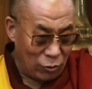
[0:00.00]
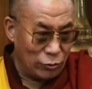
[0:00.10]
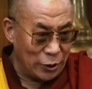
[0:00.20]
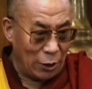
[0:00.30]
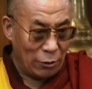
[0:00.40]

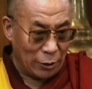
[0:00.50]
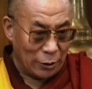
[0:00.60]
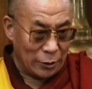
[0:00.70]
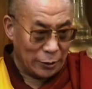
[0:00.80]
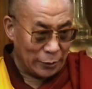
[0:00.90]
Why
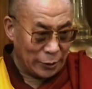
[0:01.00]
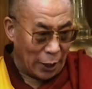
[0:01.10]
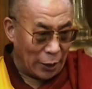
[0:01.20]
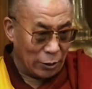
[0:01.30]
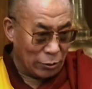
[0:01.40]
can't you
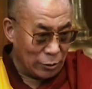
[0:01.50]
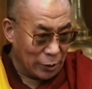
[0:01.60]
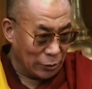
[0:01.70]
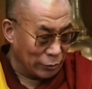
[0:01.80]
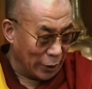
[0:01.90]
use those
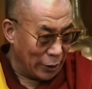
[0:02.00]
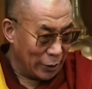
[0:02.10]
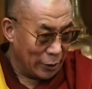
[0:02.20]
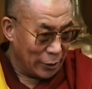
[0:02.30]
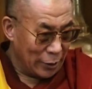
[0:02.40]
same
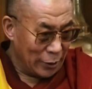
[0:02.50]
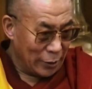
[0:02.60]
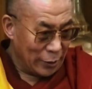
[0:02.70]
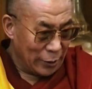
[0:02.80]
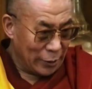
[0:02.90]
tools to
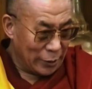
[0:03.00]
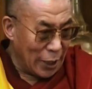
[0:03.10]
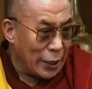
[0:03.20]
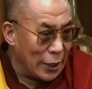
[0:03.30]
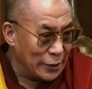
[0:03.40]
study
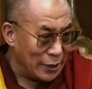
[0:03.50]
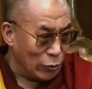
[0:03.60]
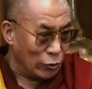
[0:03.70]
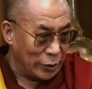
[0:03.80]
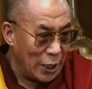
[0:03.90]
kindness and
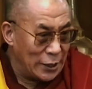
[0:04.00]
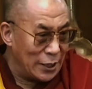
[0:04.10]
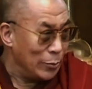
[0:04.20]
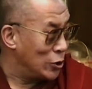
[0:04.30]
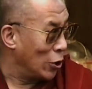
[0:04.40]
compassion?"
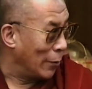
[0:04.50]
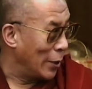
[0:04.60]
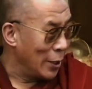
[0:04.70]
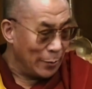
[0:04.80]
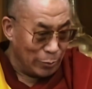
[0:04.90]

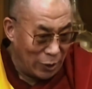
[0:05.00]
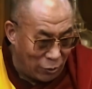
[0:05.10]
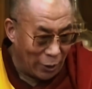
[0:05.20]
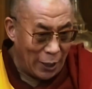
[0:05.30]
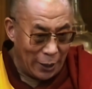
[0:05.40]
And for me, it was a